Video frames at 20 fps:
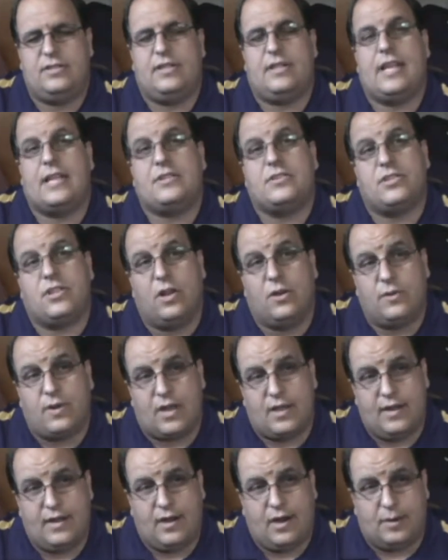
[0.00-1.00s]
and that slowed
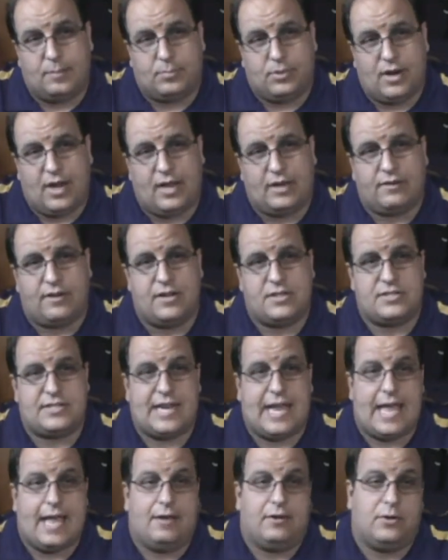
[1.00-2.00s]
our progress
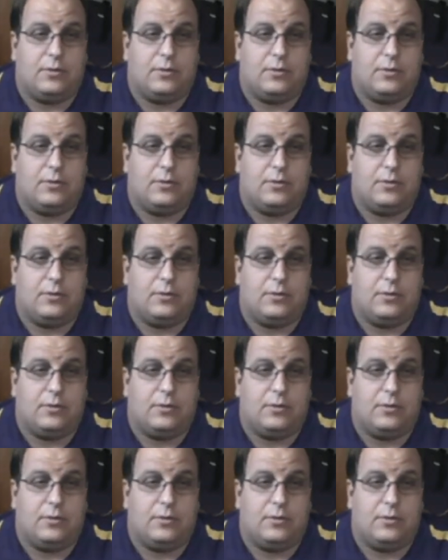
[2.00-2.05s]
down.